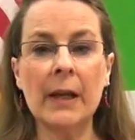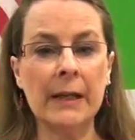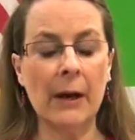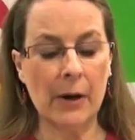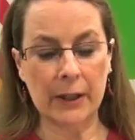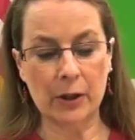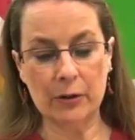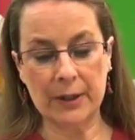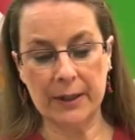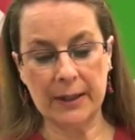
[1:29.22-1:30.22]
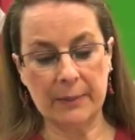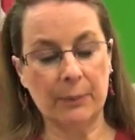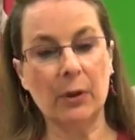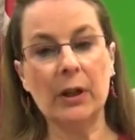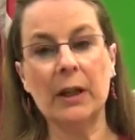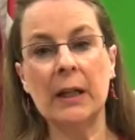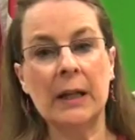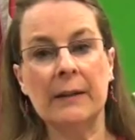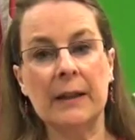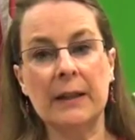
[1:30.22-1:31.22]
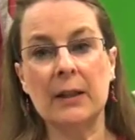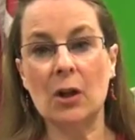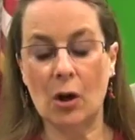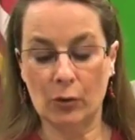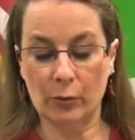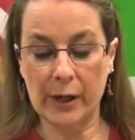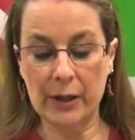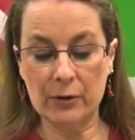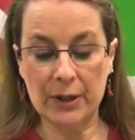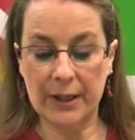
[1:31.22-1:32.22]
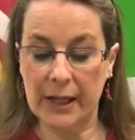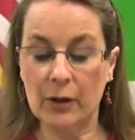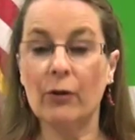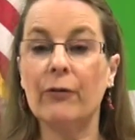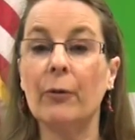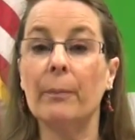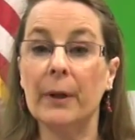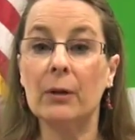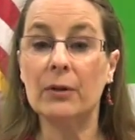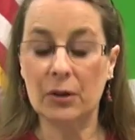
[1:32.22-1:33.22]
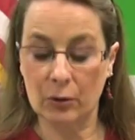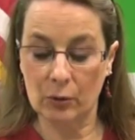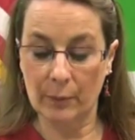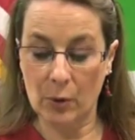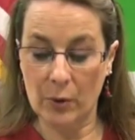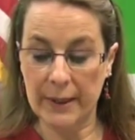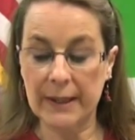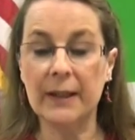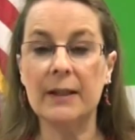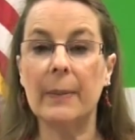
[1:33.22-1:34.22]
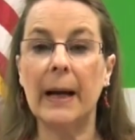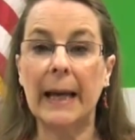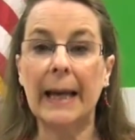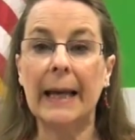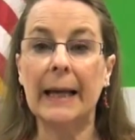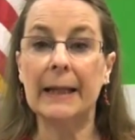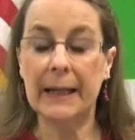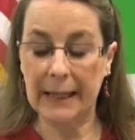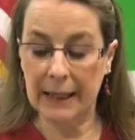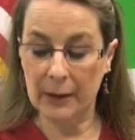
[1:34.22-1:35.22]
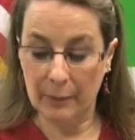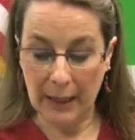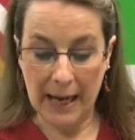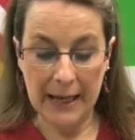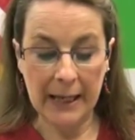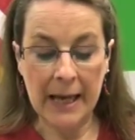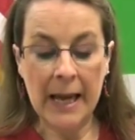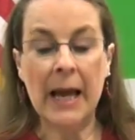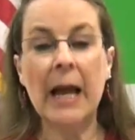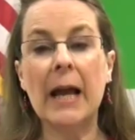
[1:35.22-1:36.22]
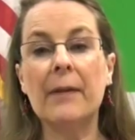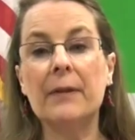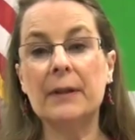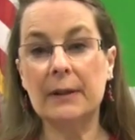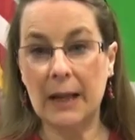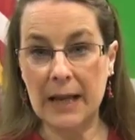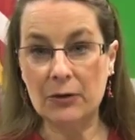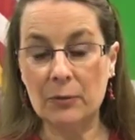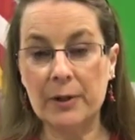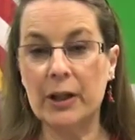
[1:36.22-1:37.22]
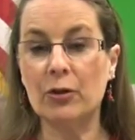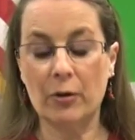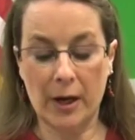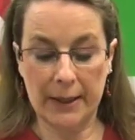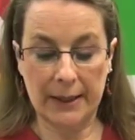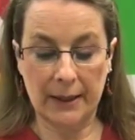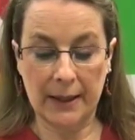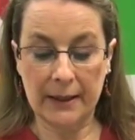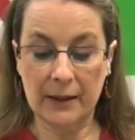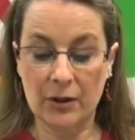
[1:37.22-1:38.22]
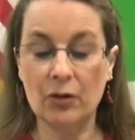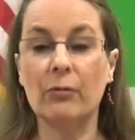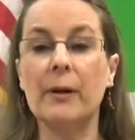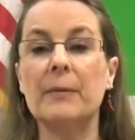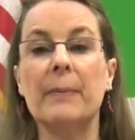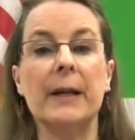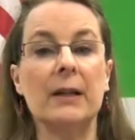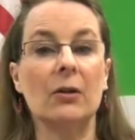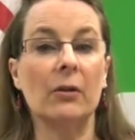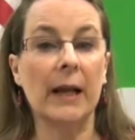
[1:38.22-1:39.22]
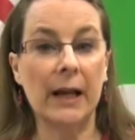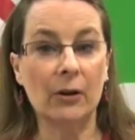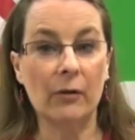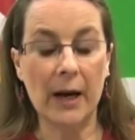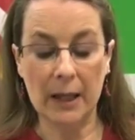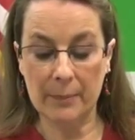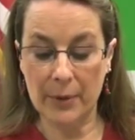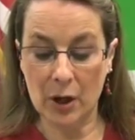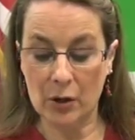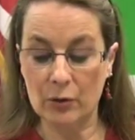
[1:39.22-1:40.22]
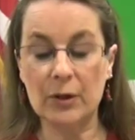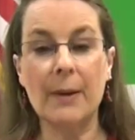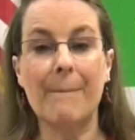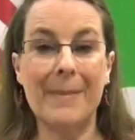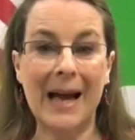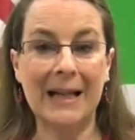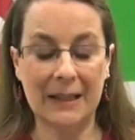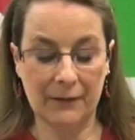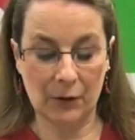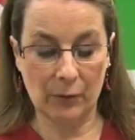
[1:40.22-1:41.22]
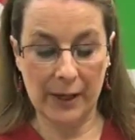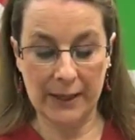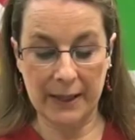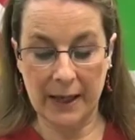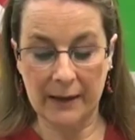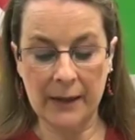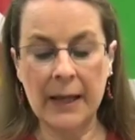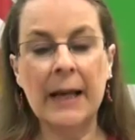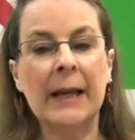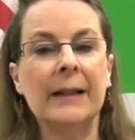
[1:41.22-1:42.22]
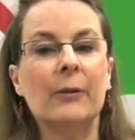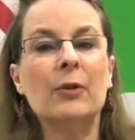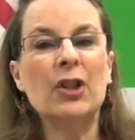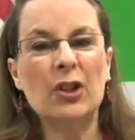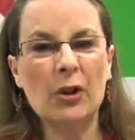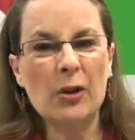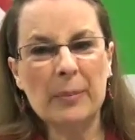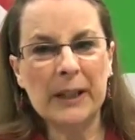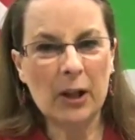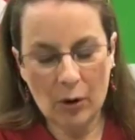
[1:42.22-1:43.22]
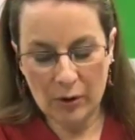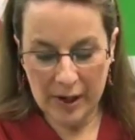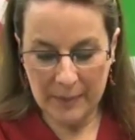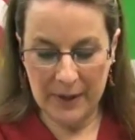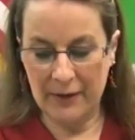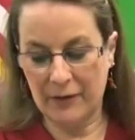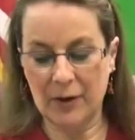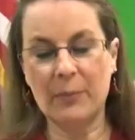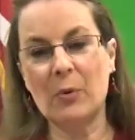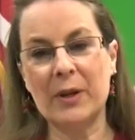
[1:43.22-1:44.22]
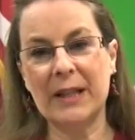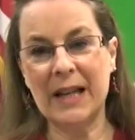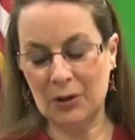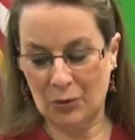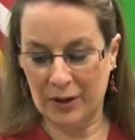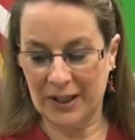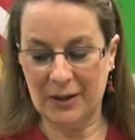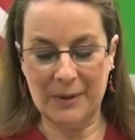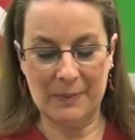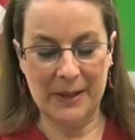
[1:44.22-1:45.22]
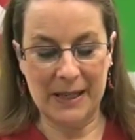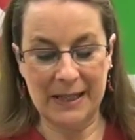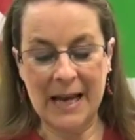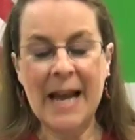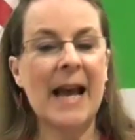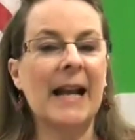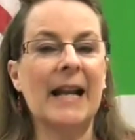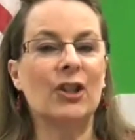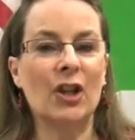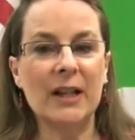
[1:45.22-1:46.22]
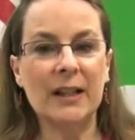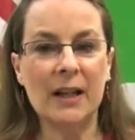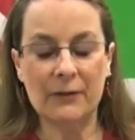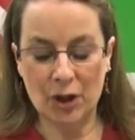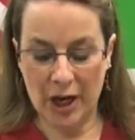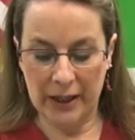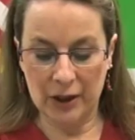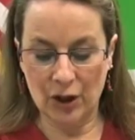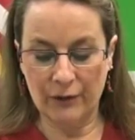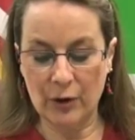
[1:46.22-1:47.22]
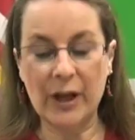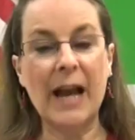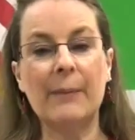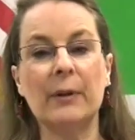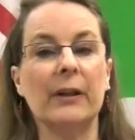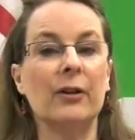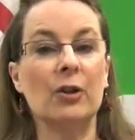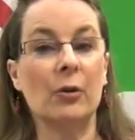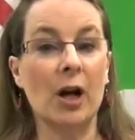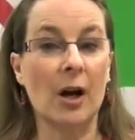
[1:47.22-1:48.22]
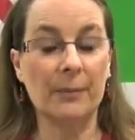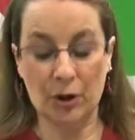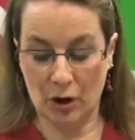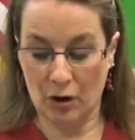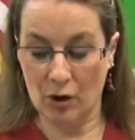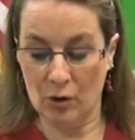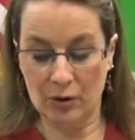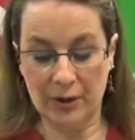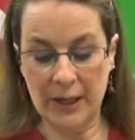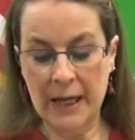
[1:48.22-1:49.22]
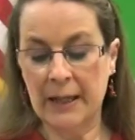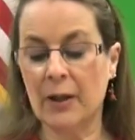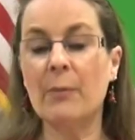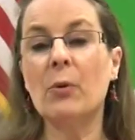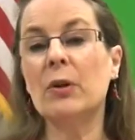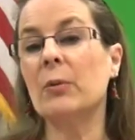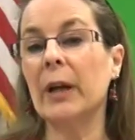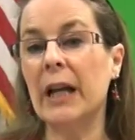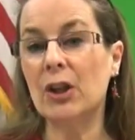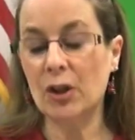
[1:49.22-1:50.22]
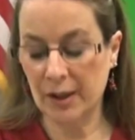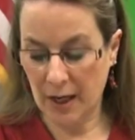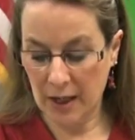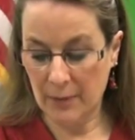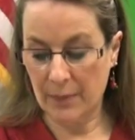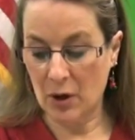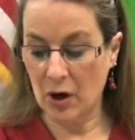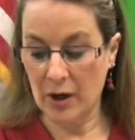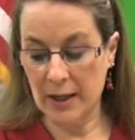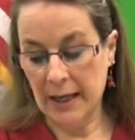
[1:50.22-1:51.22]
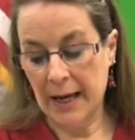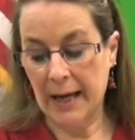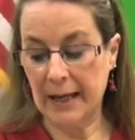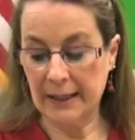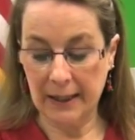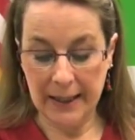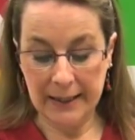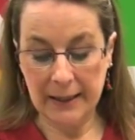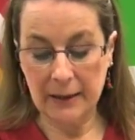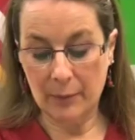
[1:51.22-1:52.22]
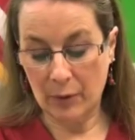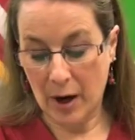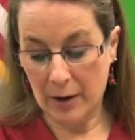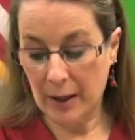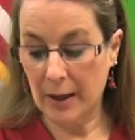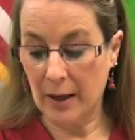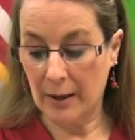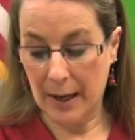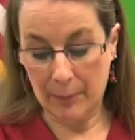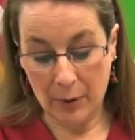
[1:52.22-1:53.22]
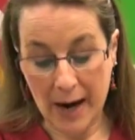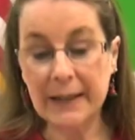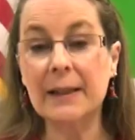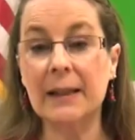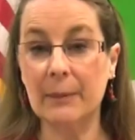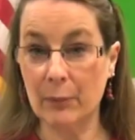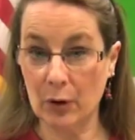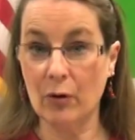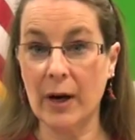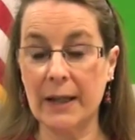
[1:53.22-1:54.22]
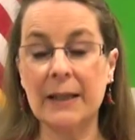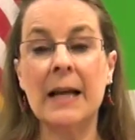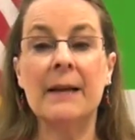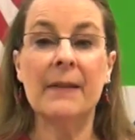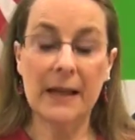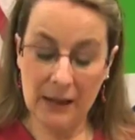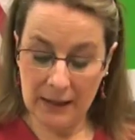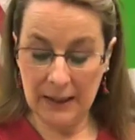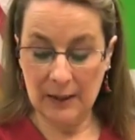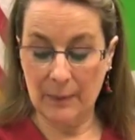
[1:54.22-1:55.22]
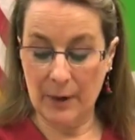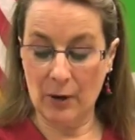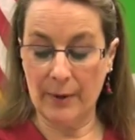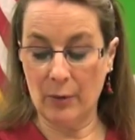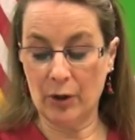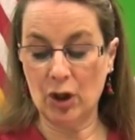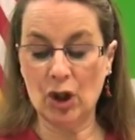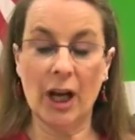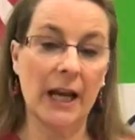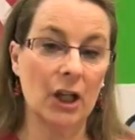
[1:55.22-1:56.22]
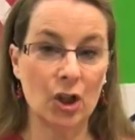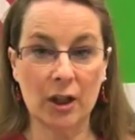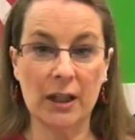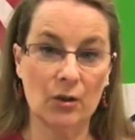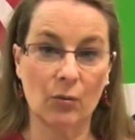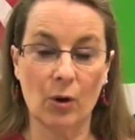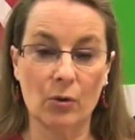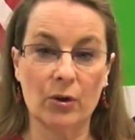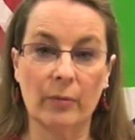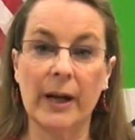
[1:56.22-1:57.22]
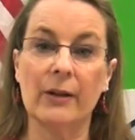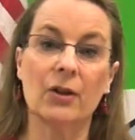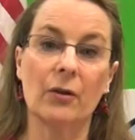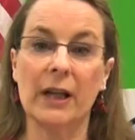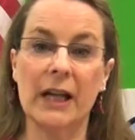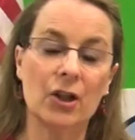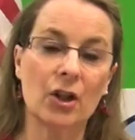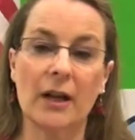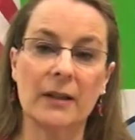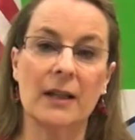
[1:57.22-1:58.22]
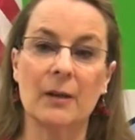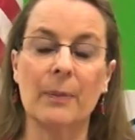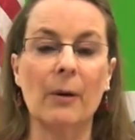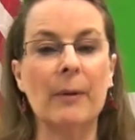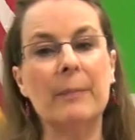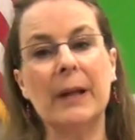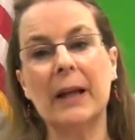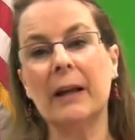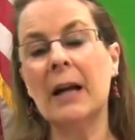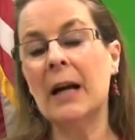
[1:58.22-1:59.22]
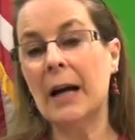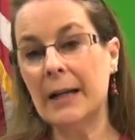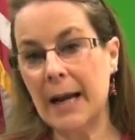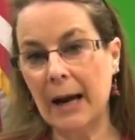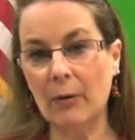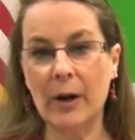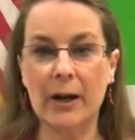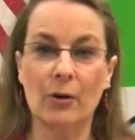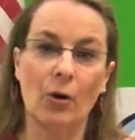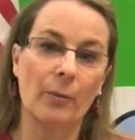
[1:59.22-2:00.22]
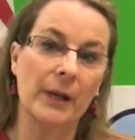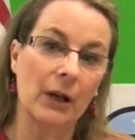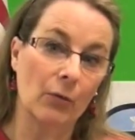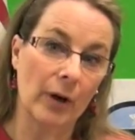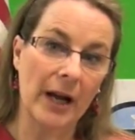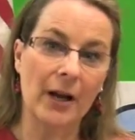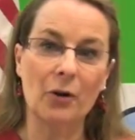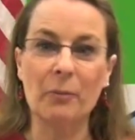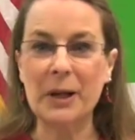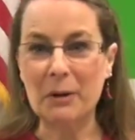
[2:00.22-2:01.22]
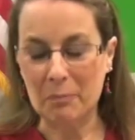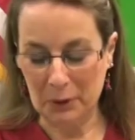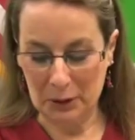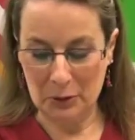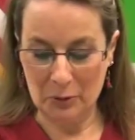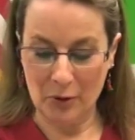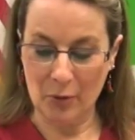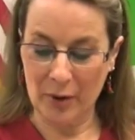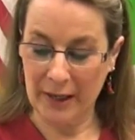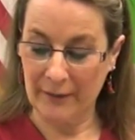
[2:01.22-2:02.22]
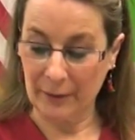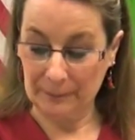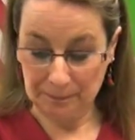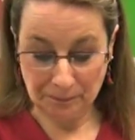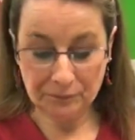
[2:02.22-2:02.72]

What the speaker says: Now, I used this book. This is called Readers' Theater for Middle School Boys, and it's by Anne N. Black. And the classroom teacher and I selected a script based on Edgar Allan Poe's Masque of the Red Death. Now, it was suitably creepy for the boys' interest to be piqued, and it had just enough challenging vocabulary to accomplish our goals. Now, the boys were each assigned a part, and as the lesson and practicing progressed, they could experiment with changing these roles around, so they each got to experiment being a narrator or being red or being blue or whatever.